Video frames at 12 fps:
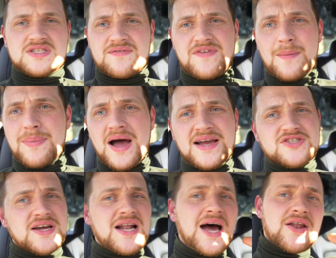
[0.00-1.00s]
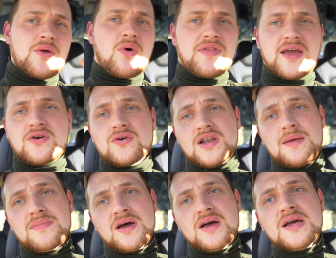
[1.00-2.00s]
is it vampire drain? I don't know what they call
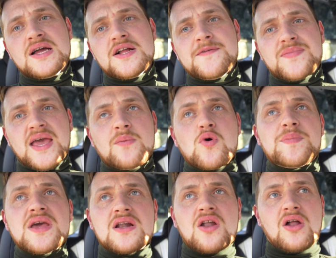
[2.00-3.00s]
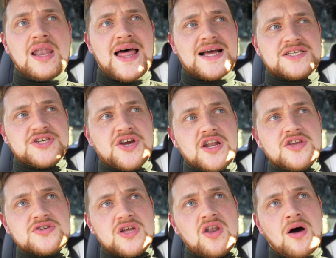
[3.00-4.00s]
it, but it will be a lot less. You're going to
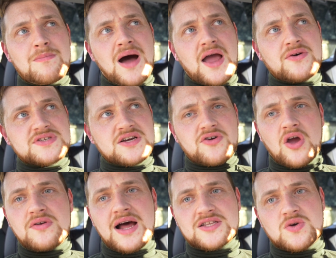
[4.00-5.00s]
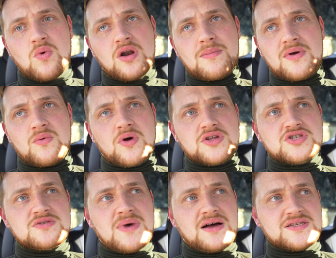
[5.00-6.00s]
use a lot miles. It'll go down to one or
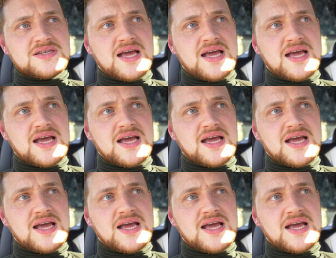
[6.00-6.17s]
two miles a